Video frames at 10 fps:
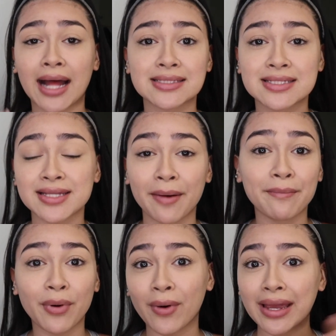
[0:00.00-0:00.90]
at
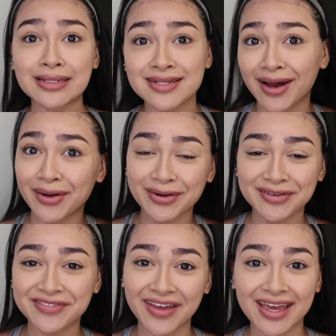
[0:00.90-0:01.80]
some point on
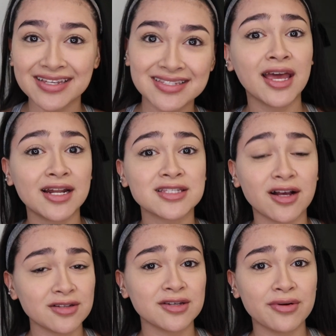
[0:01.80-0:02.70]
our face, and it's
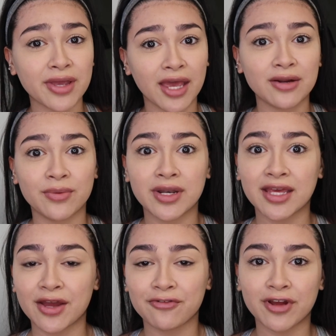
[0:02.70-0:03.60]
also okay to want to
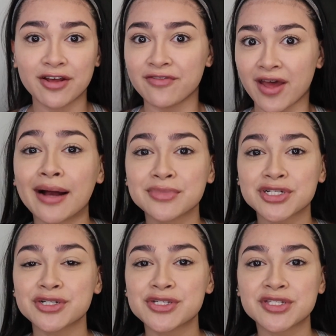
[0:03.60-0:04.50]
get rid of it. I'm
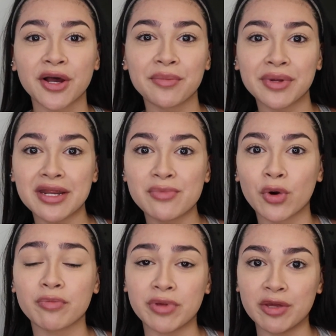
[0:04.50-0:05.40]
sure so many
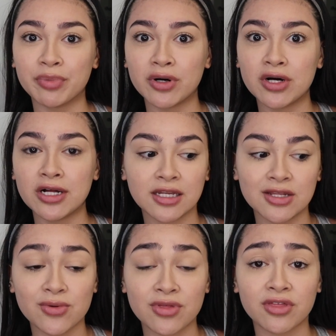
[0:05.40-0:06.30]
more people than
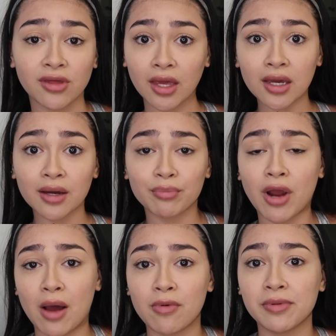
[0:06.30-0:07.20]
you think
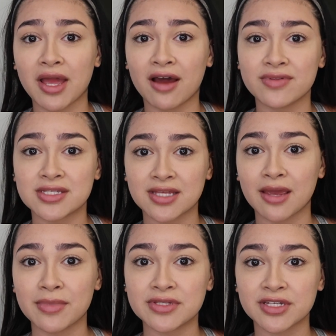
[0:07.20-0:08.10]
probably have the
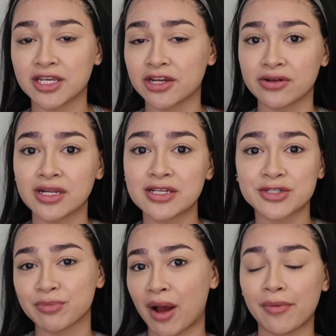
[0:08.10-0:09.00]
same insecurities
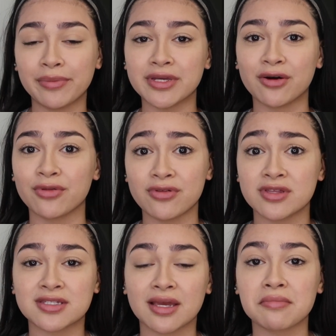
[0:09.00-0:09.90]
or probably go through
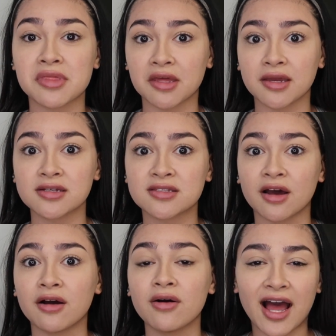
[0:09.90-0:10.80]
the same thing.
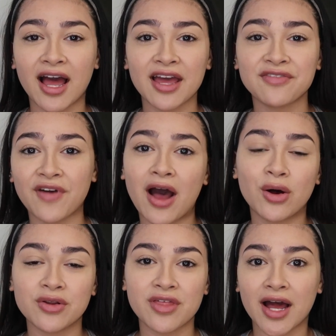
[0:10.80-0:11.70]
So I
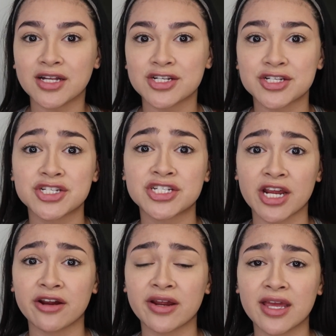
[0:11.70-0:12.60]
found that just
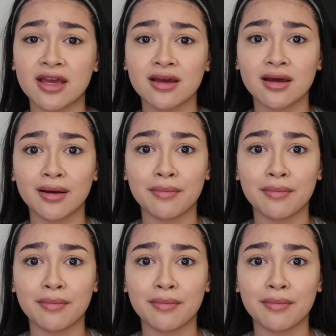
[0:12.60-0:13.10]
sharing